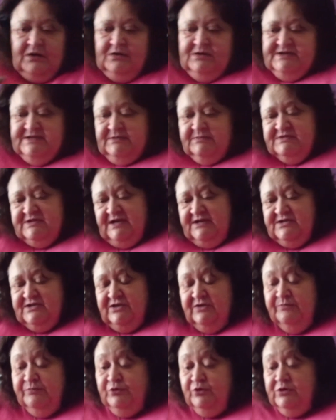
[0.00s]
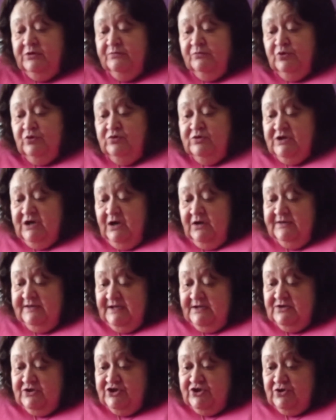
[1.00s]
Sometimes you pull a moon card
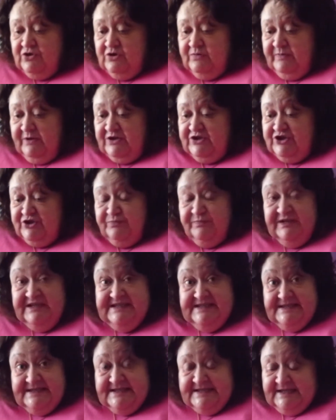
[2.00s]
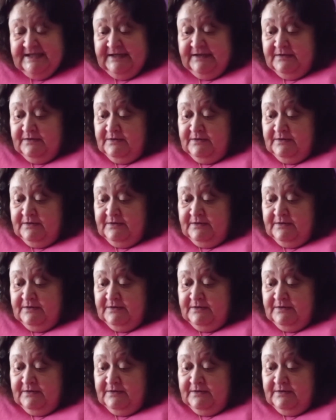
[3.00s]
that can talk about duplicity